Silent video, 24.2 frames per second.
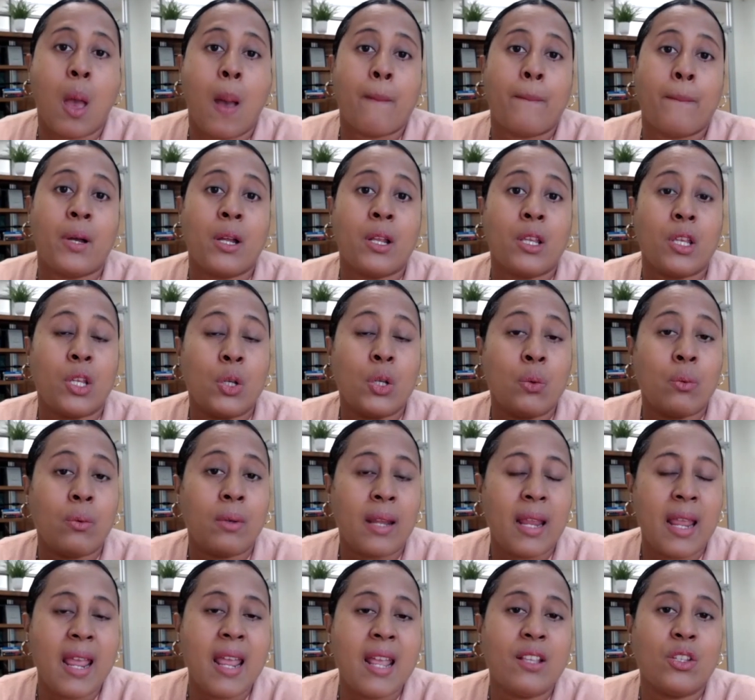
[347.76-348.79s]
but you
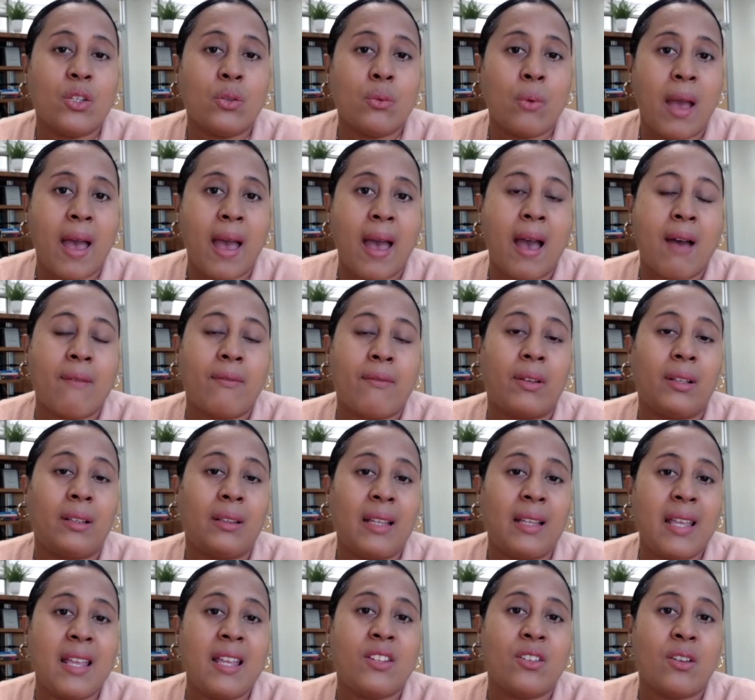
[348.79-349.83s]
need to have
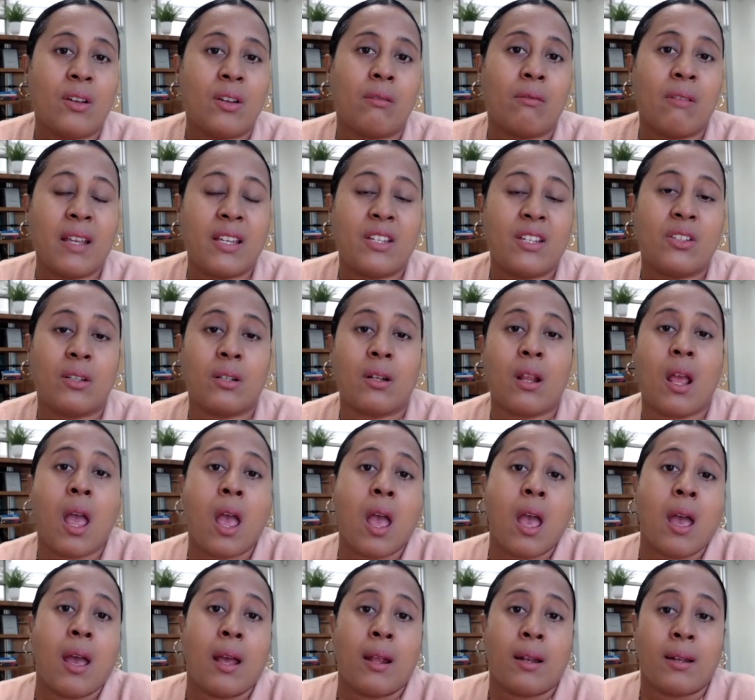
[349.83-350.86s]
lead generation.
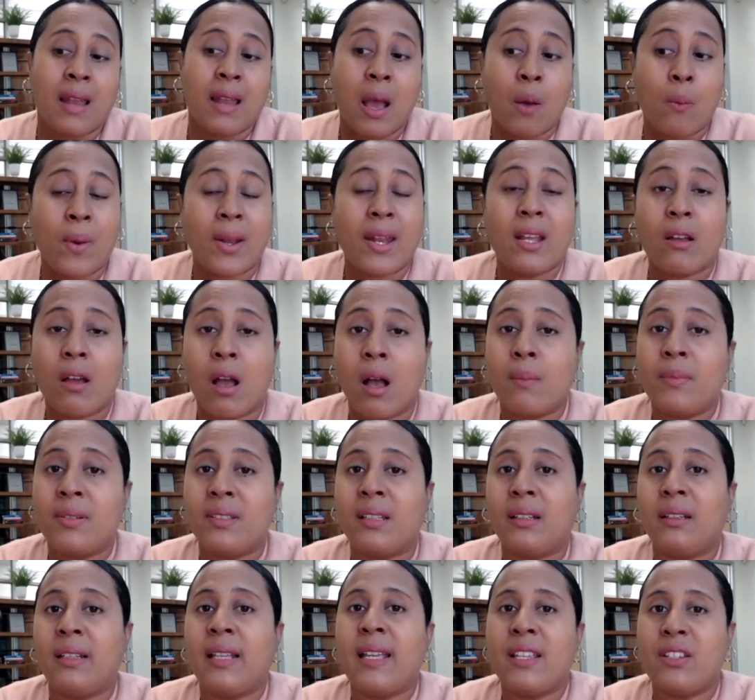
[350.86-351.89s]
Now, when it comes
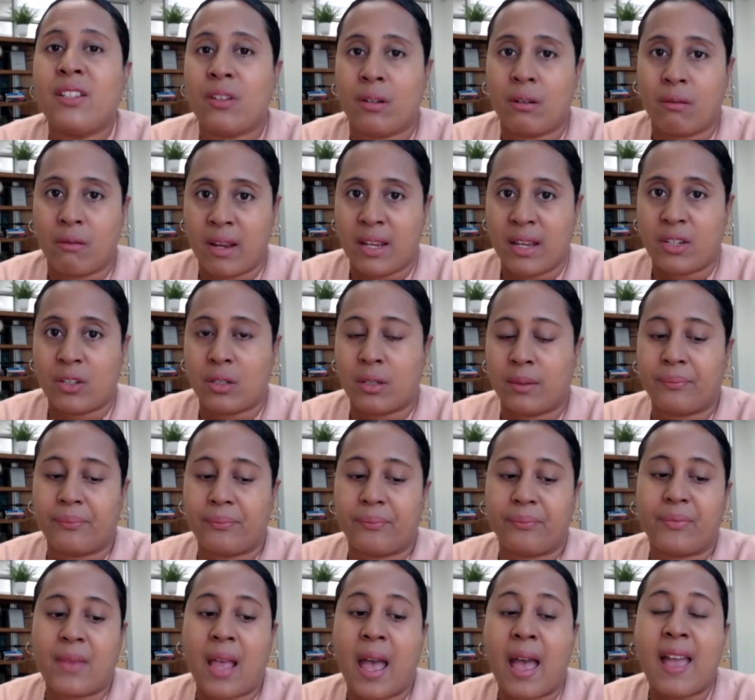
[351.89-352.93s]
to lead generation,
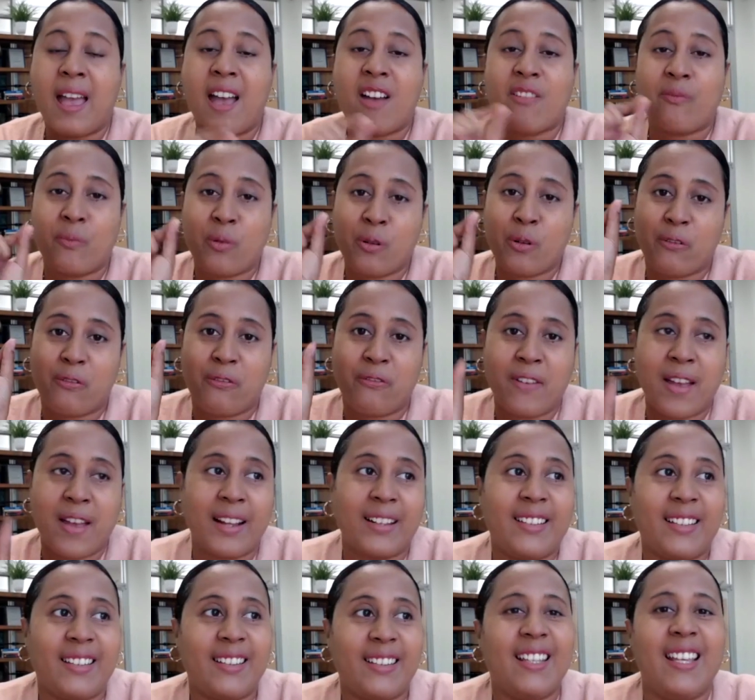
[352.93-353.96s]
I have
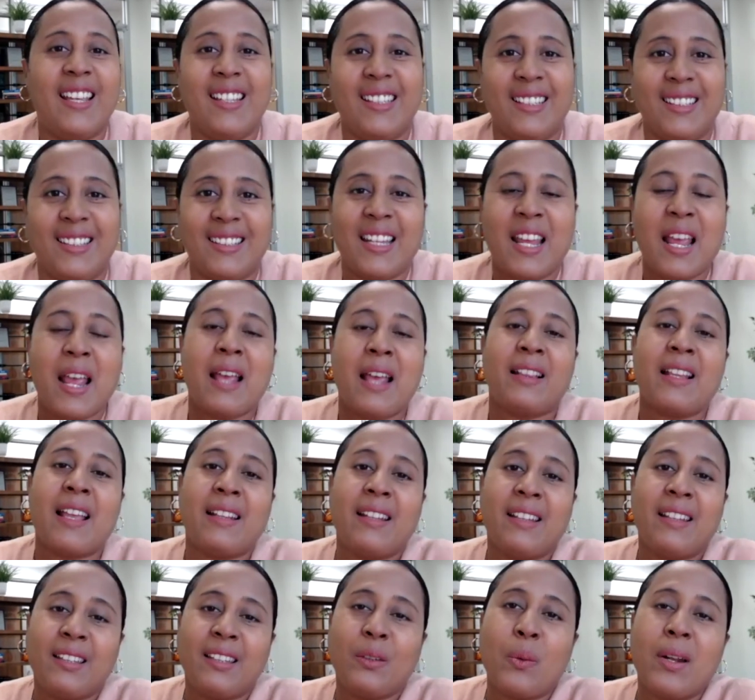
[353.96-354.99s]
perfected this. Like,
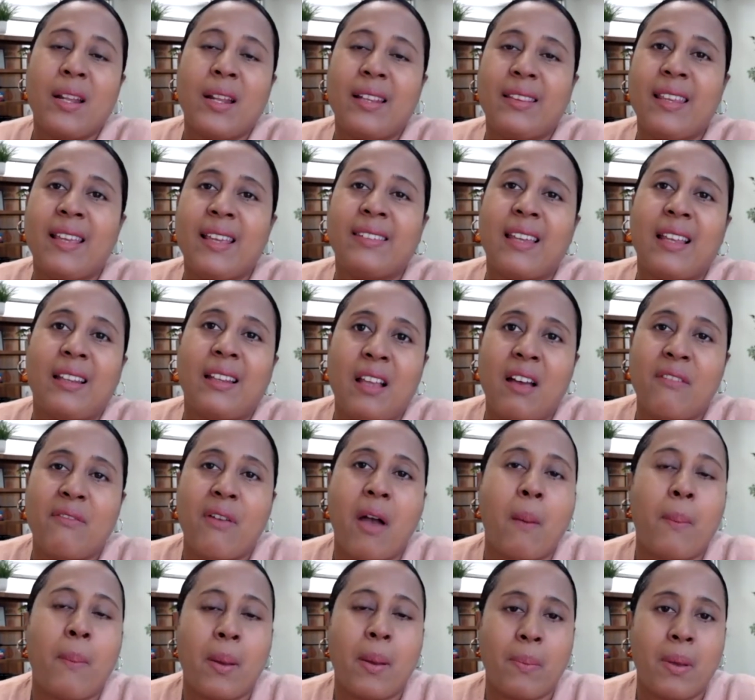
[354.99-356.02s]
this is one of the things I love
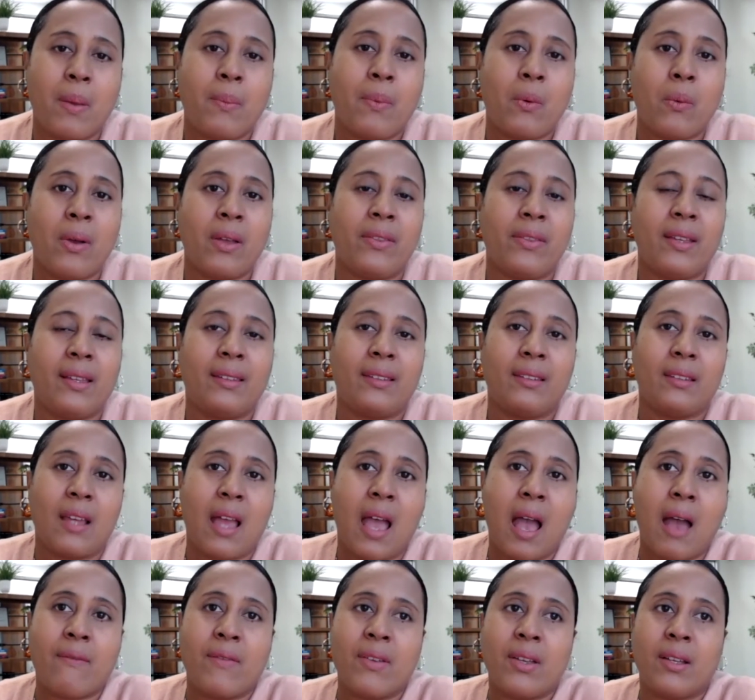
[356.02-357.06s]
helping people with, is
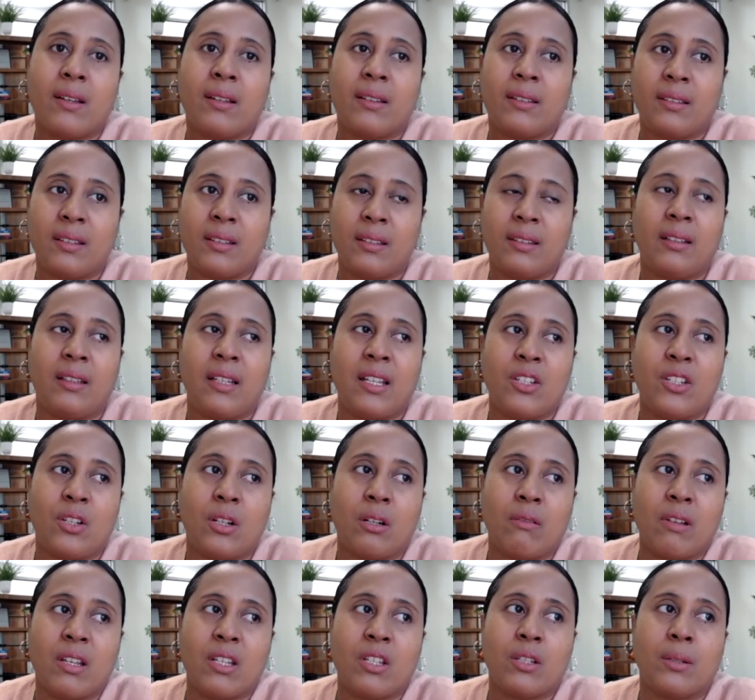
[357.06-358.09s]
having consistent lead
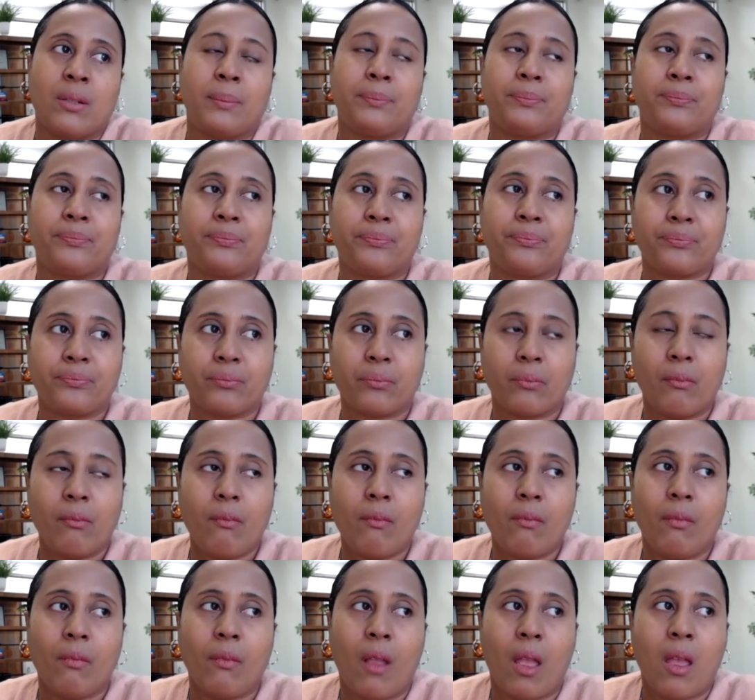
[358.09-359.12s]
generation.
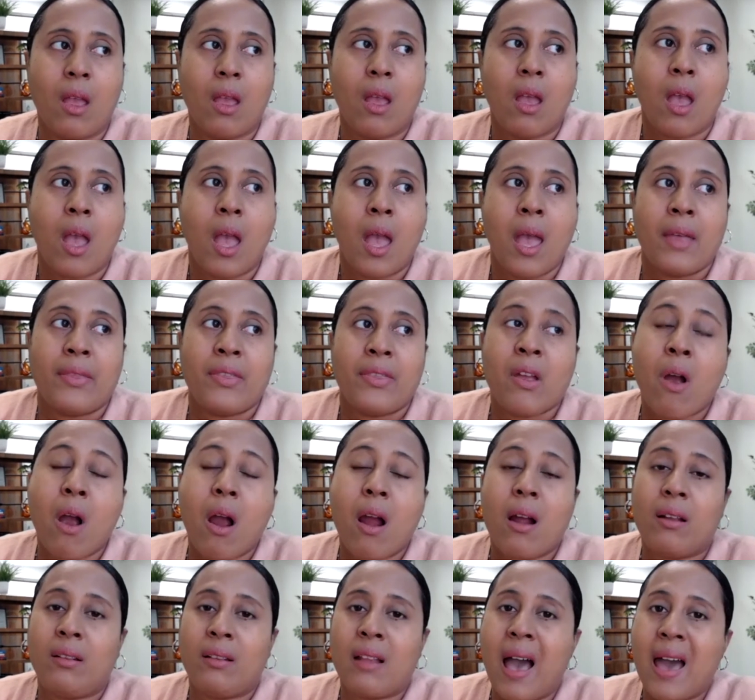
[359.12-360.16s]
There are
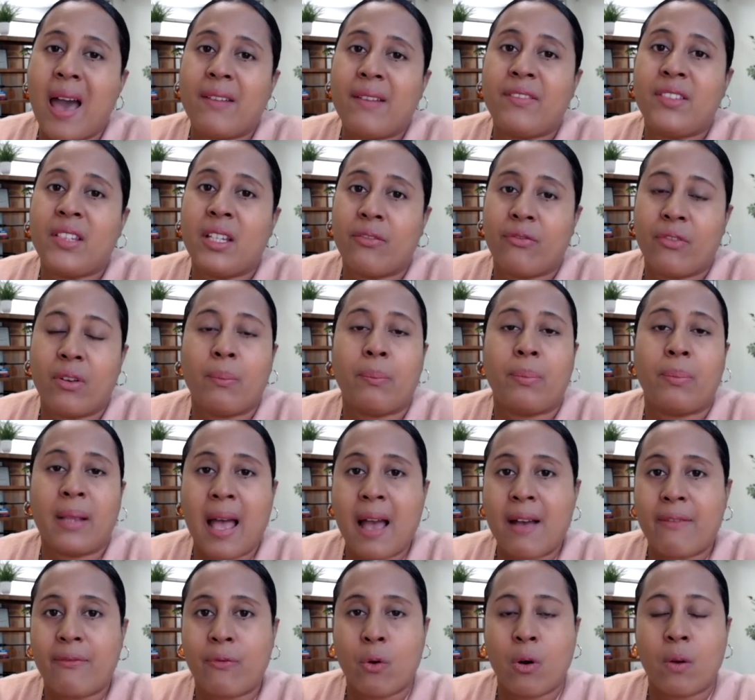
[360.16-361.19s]
a lot of different
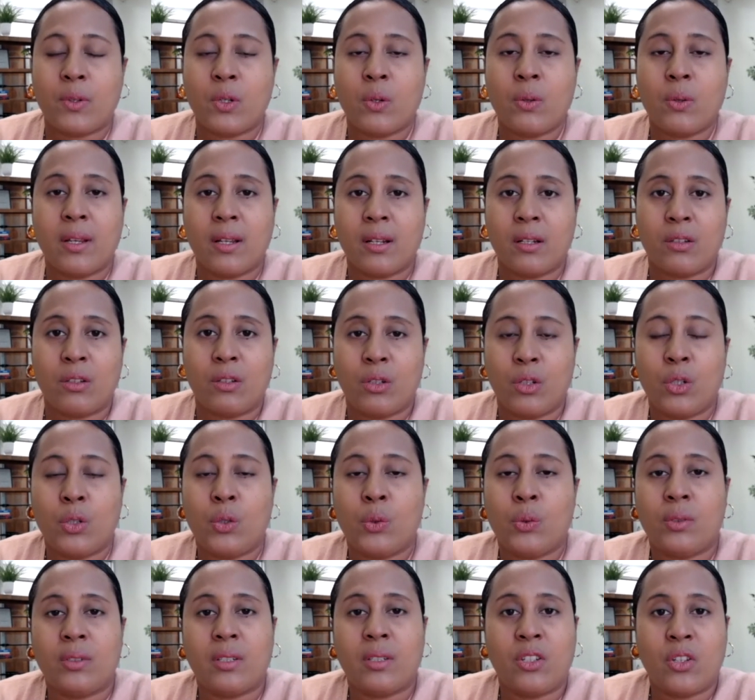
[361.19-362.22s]
platforms you can
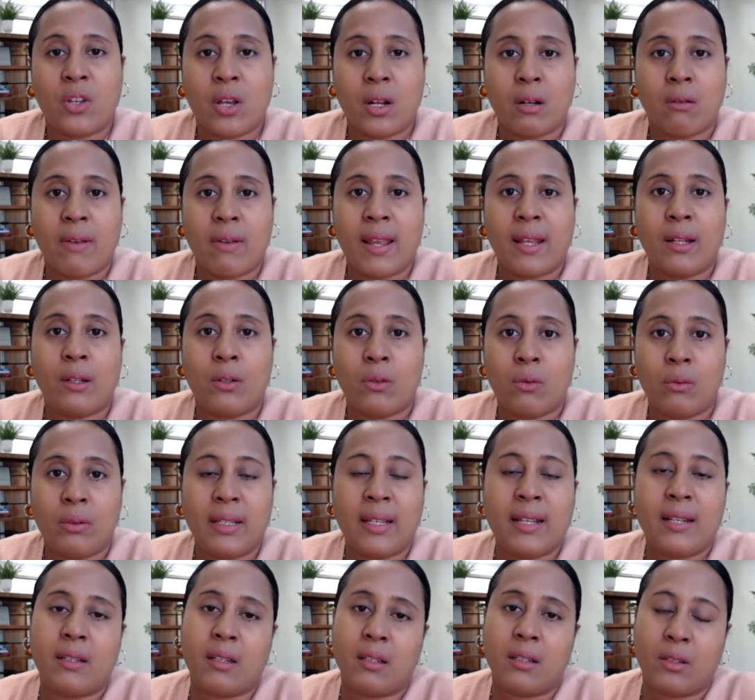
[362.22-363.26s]
use to generate new
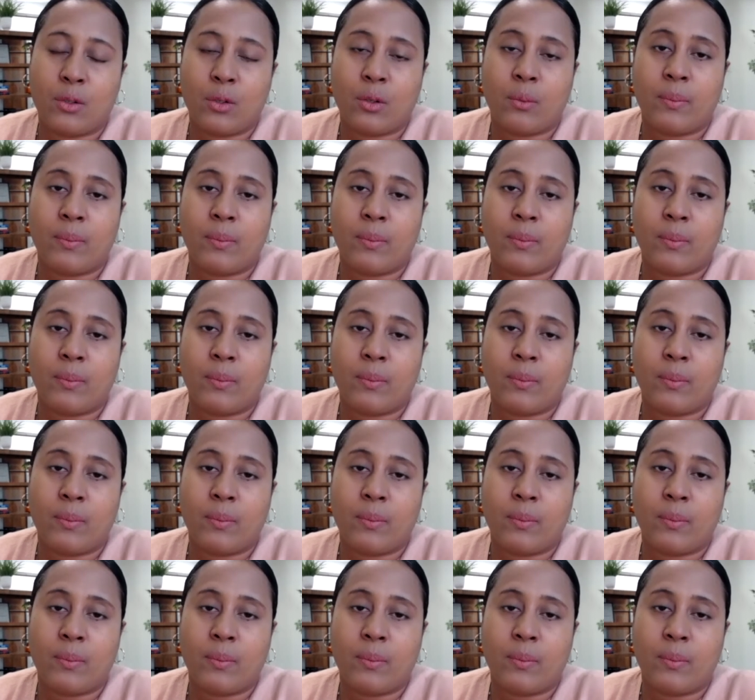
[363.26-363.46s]
leads into your